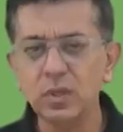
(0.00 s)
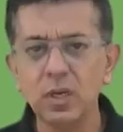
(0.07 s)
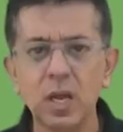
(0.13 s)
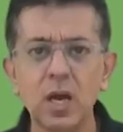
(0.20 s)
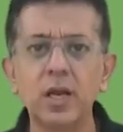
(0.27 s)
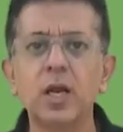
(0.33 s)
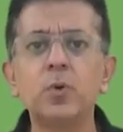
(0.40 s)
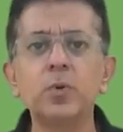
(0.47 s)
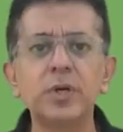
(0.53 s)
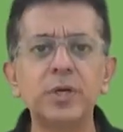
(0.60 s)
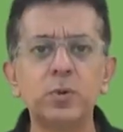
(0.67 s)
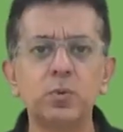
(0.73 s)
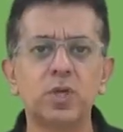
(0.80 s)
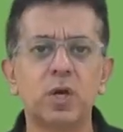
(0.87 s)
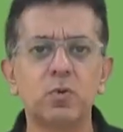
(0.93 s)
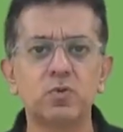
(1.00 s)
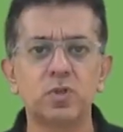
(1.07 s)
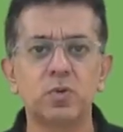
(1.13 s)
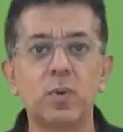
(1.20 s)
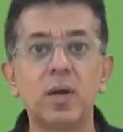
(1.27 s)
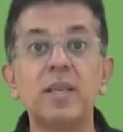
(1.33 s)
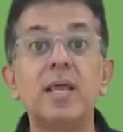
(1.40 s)
around in
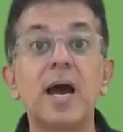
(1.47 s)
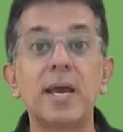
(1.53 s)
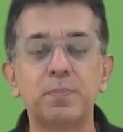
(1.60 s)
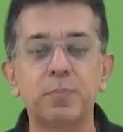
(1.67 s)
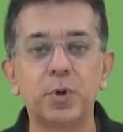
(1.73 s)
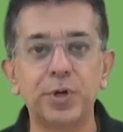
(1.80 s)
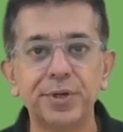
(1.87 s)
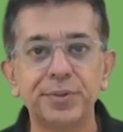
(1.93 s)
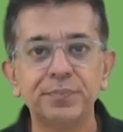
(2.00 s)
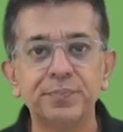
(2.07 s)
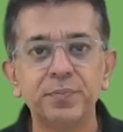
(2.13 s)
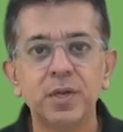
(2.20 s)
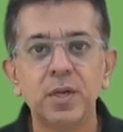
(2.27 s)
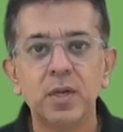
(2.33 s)
2001, iPod.